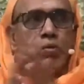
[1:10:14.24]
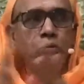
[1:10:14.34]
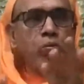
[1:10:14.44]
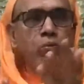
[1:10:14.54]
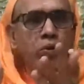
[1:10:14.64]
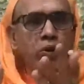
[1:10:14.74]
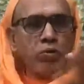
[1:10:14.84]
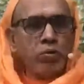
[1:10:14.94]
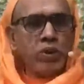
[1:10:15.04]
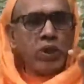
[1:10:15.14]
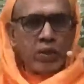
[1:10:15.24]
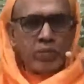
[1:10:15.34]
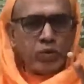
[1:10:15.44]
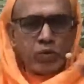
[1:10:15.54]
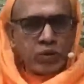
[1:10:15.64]
Oh, why do you
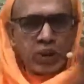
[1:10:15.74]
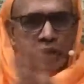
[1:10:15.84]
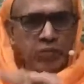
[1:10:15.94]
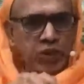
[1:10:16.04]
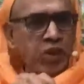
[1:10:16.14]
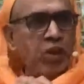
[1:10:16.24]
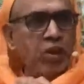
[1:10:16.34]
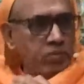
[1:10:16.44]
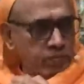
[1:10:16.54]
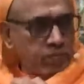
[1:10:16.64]
grab? Don't grab at all.